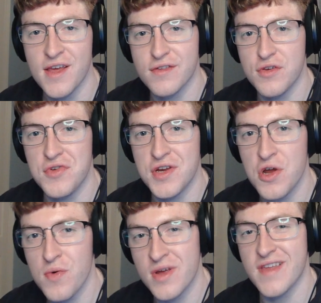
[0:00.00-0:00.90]
so you can
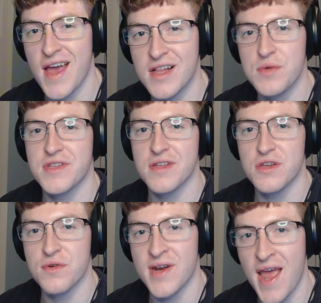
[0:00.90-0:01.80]
know exactly what to
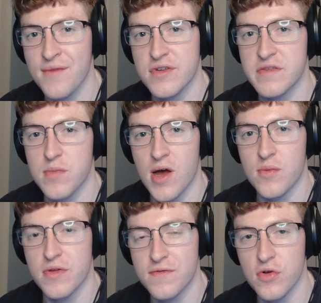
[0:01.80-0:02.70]
do in every spot
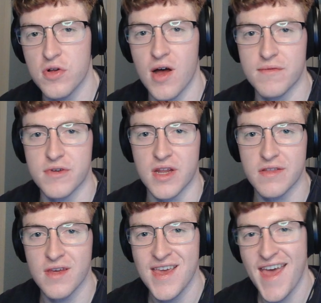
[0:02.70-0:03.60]
with full confidence.